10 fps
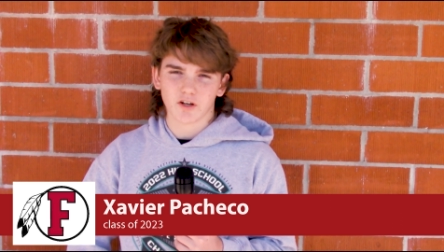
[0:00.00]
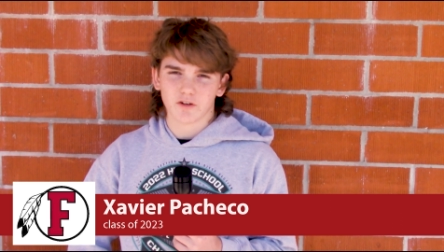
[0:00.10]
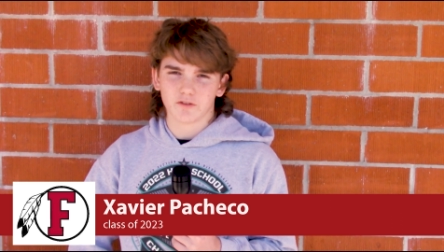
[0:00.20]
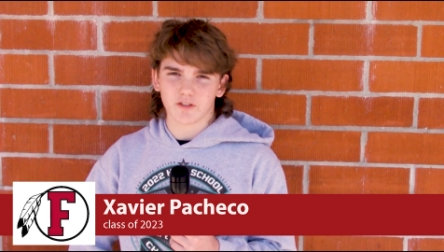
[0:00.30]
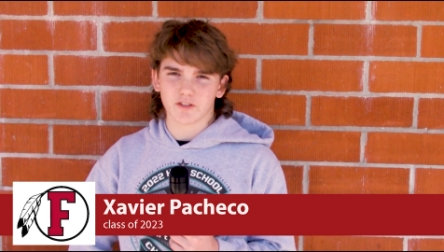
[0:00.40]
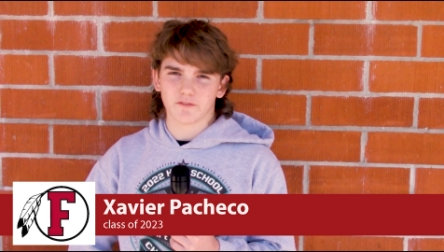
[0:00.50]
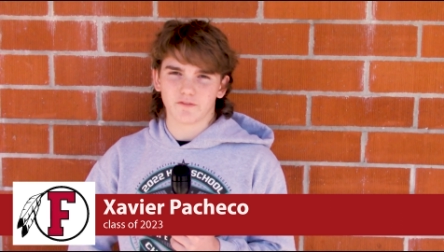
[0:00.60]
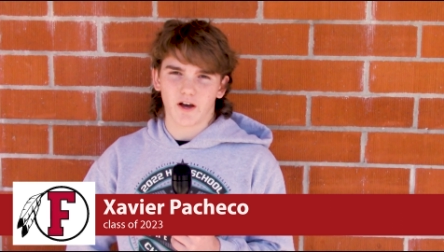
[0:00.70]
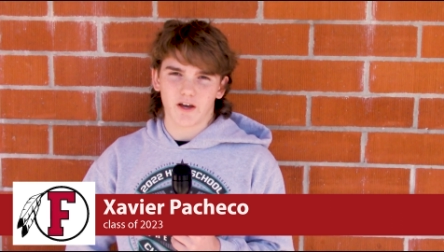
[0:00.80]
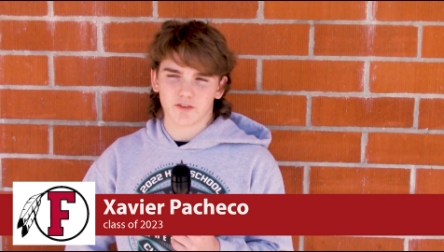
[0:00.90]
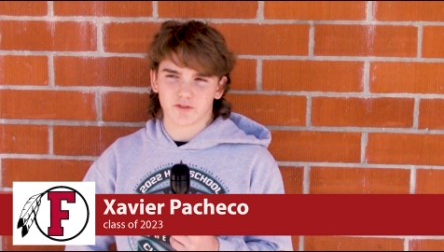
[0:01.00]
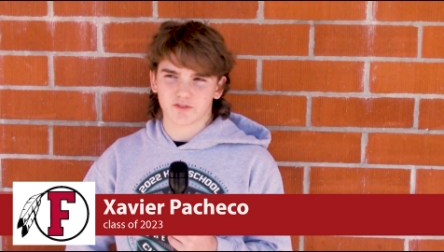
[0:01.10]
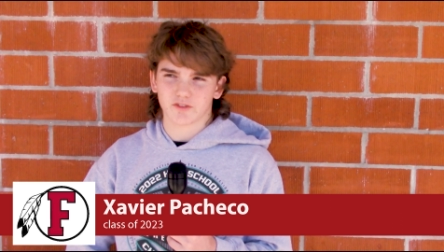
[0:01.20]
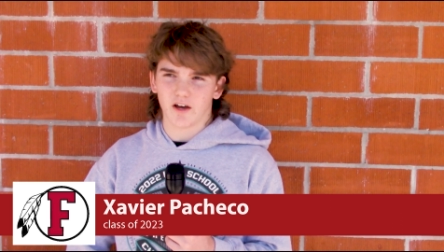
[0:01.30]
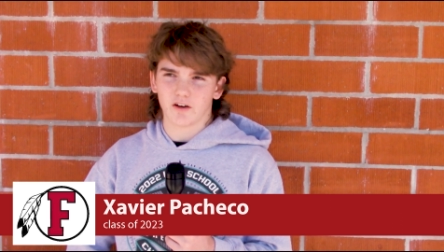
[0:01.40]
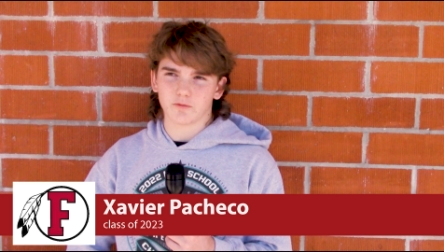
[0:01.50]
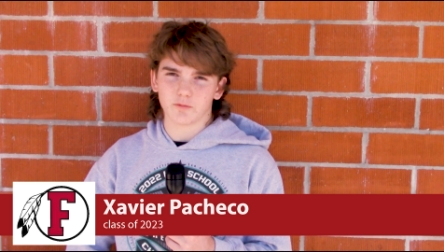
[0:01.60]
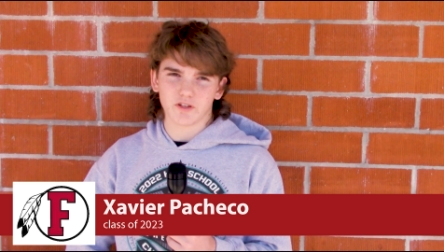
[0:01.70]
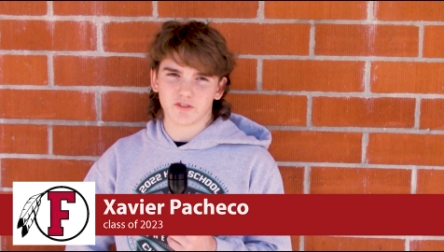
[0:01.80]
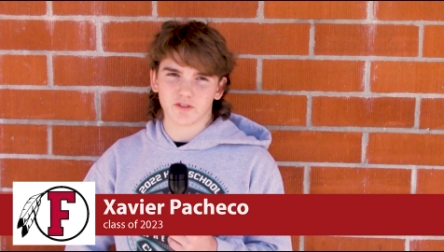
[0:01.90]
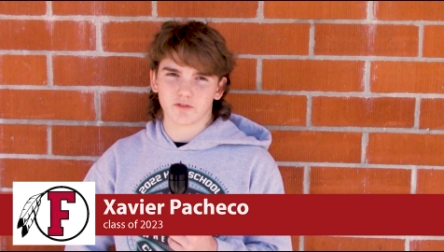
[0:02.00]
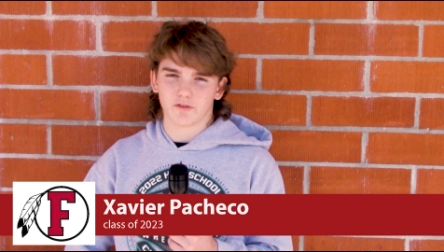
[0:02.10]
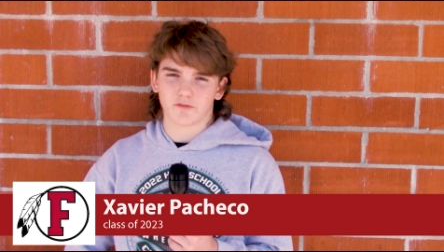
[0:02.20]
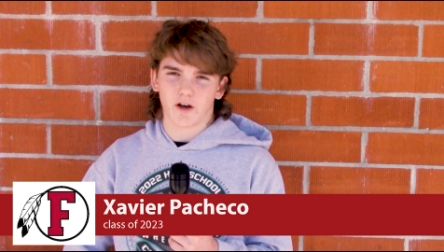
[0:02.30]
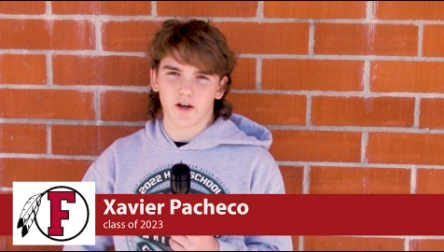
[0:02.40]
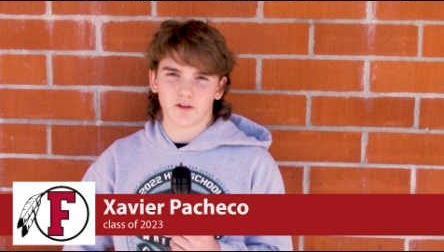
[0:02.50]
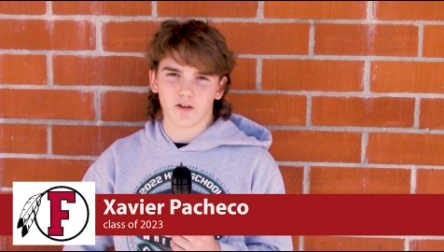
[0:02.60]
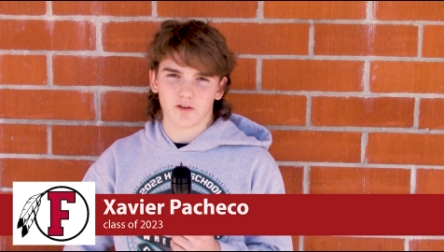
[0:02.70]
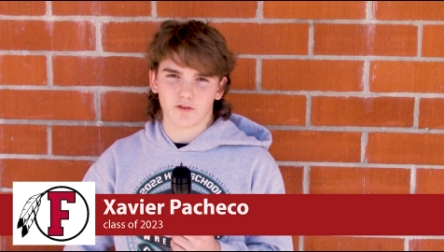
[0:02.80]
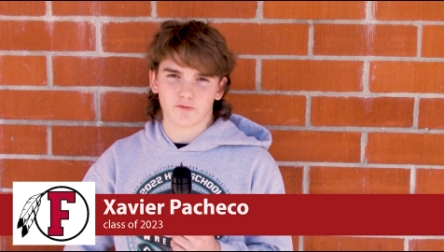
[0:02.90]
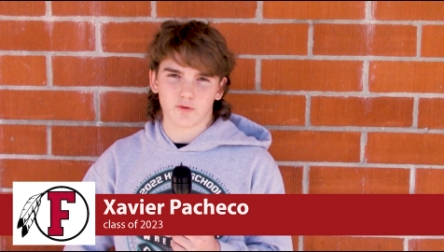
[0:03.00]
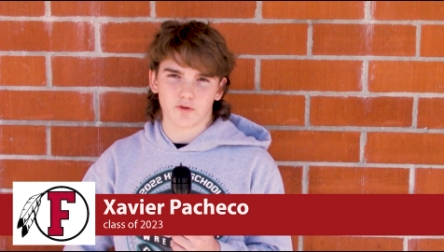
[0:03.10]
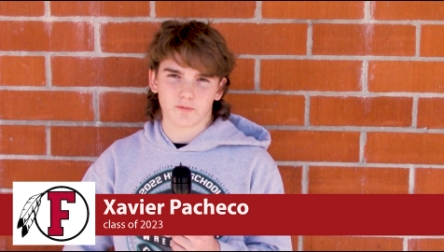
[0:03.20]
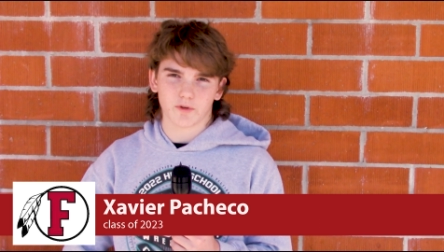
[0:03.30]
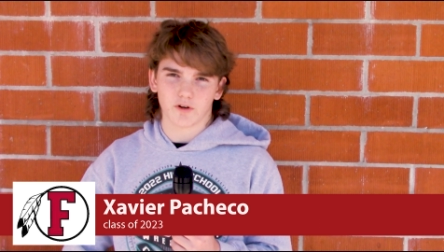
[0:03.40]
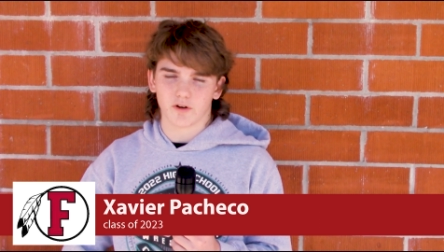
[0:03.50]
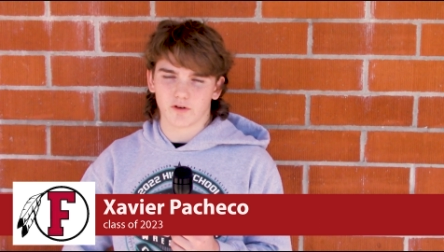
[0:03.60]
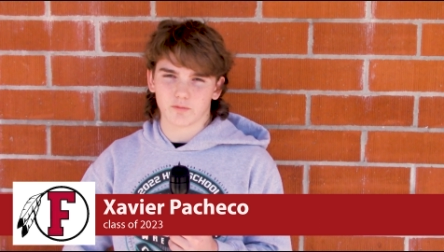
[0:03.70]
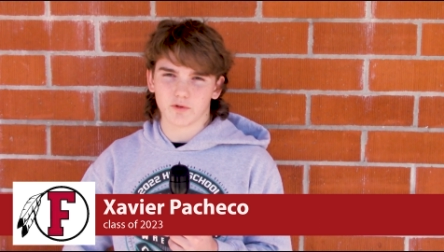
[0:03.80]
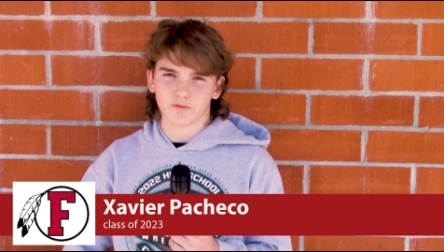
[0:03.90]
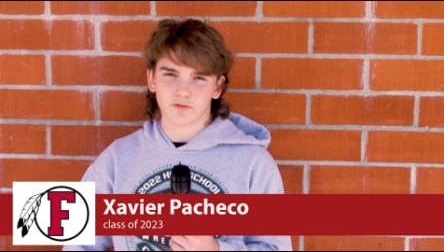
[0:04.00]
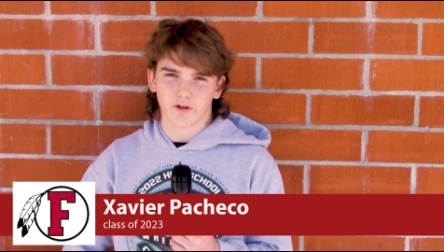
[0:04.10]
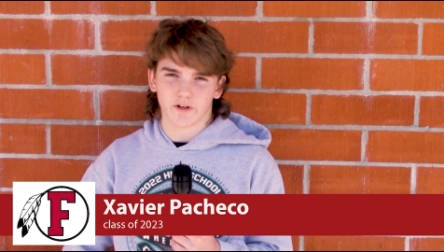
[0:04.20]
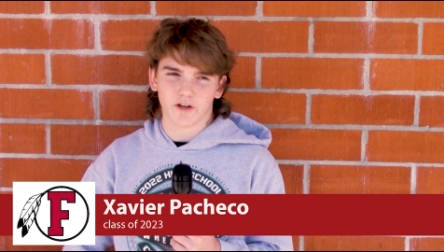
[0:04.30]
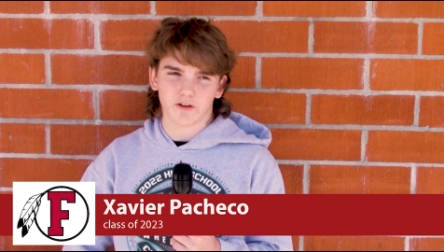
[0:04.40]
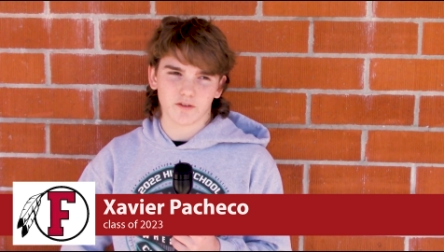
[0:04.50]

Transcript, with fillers: really defined their style, and we just need to refine all our form and all our moves right now.